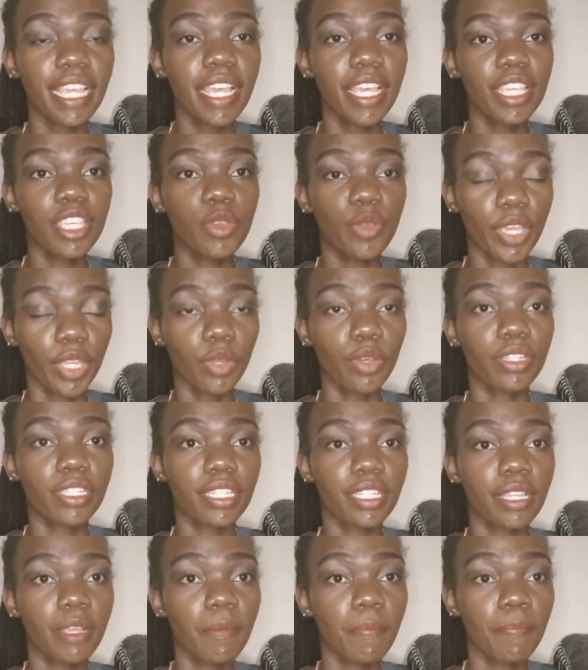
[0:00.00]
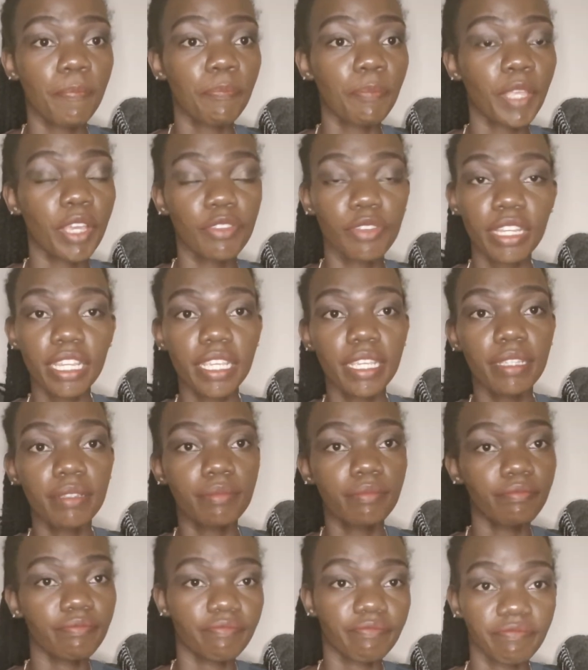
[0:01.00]
You cannot really
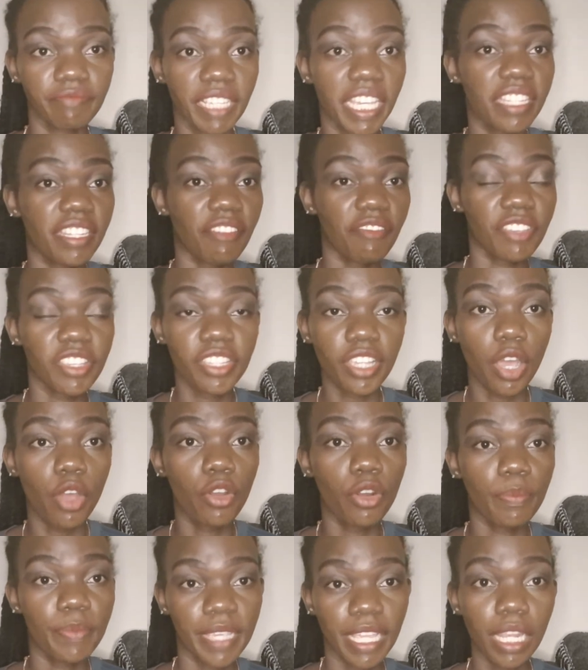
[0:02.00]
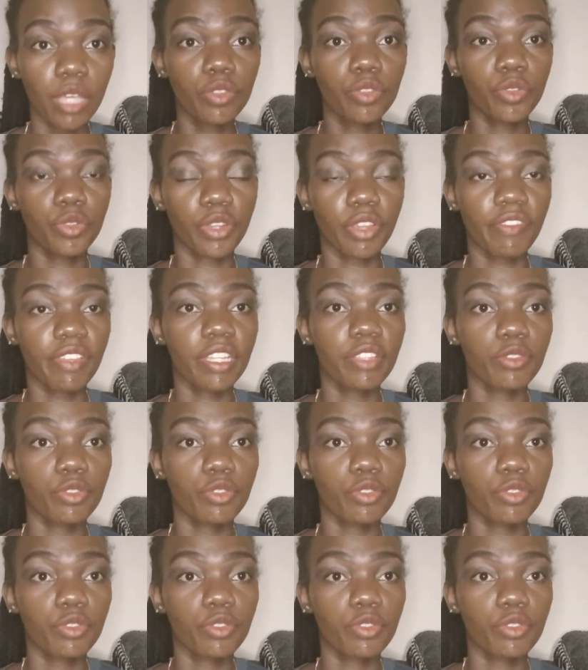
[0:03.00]
get a visa or be allowed to travel